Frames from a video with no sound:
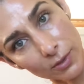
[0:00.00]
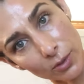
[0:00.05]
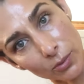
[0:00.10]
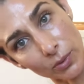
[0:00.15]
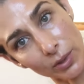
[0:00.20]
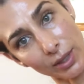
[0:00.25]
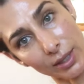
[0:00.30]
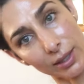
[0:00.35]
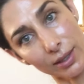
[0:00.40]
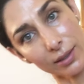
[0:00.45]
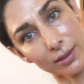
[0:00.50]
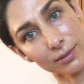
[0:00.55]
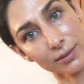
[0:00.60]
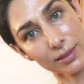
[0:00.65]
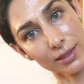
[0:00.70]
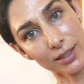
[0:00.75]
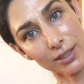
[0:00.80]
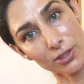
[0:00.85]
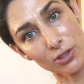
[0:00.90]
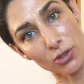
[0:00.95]
Really
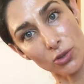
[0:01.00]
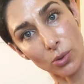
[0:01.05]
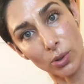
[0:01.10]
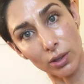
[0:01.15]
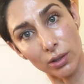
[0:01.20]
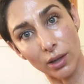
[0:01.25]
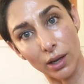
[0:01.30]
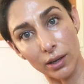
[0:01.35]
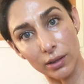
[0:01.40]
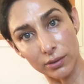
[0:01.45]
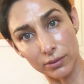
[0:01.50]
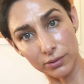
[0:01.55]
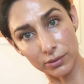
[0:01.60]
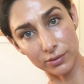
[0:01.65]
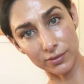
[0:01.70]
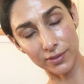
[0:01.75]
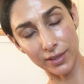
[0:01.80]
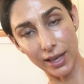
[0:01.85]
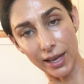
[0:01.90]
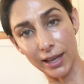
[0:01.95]
can store a lot of
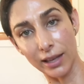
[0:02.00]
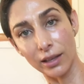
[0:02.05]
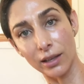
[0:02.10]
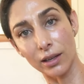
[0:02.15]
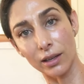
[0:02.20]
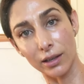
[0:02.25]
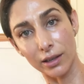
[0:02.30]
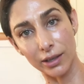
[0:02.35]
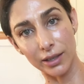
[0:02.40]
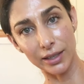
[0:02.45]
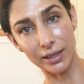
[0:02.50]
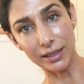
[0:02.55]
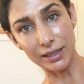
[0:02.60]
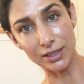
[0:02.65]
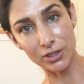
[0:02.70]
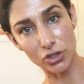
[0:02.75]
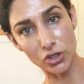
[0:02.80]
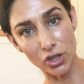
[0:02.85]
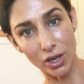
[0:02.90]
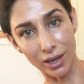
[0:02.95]
anger in
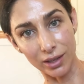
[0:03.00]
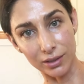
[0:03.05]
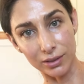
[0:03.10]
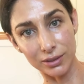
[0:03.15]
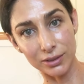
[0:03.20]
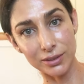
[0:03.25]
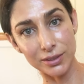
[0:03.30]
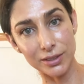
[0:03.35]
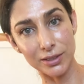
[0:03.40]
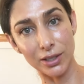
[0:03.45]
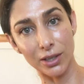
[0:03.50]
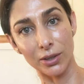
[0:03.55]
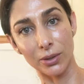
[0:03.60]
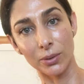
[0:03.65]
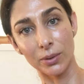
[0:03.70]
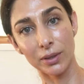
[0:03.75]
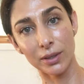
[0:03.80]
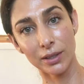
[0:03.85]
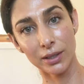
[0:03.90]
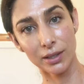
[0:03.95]
these channels,
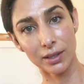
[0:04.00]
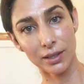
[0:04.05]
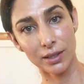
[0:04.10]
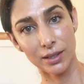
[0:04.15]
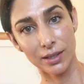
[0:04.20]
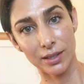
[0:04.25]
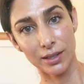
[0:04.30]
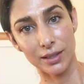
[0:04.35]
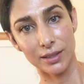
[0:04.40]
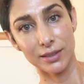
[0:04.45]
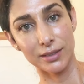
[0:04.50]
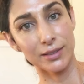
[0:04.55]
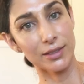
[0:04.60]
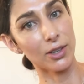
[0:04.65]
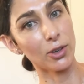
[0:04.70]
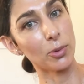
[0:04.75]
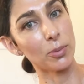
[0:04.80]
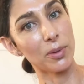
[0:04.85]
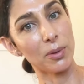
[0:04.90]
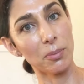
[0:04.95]
so it's
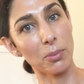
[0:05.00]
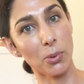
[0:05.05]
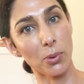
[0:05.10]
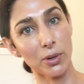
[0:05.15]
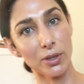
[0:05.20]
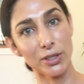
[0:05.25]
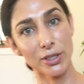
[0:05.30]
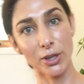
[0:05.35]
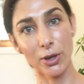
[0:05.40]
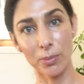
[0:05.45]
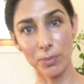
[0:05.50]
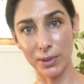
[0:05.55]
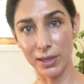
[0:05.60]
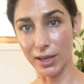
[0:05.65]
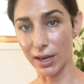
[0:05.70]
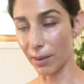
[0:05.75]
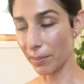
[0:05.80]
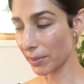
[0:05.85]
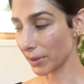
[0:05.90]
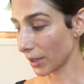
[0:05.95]
important to open
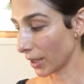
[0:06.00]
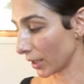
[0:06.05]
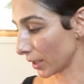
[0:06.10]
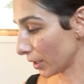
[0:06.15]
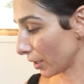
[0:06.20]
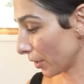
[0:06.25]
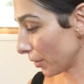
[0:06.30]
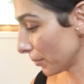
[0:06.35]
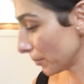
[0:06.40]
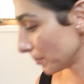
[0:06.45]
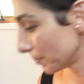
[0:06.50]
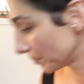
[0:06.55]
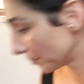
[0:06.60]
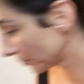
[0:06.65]
it up and let it go.